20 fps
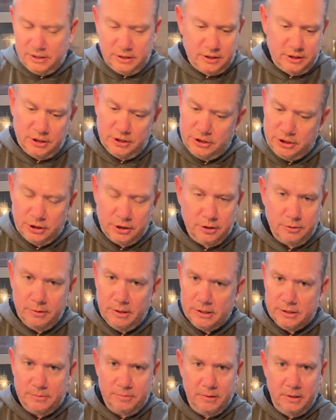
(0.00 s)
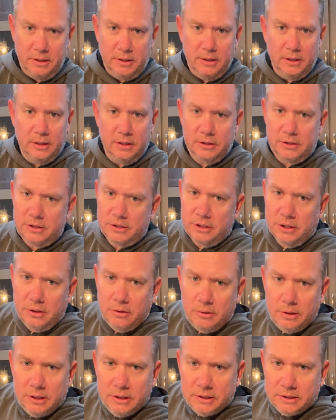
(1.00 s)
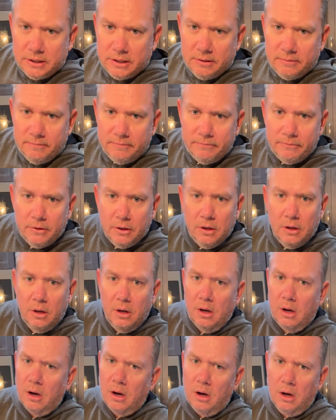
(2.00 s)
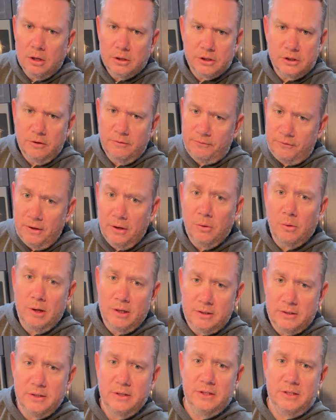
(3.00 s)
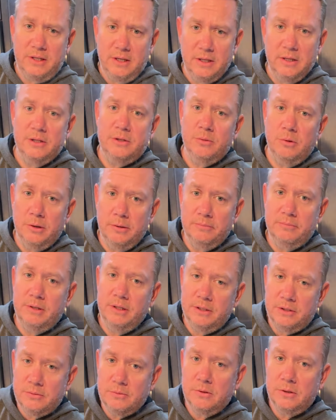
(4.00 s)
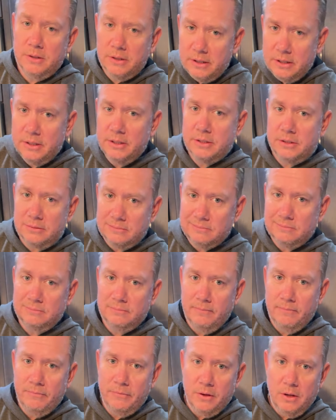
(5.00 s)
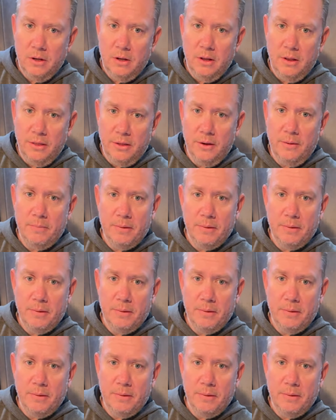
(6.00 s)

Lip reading: is such a good recipe, and it's so easy. Oh, Sophia, wait till you see this one. This one is the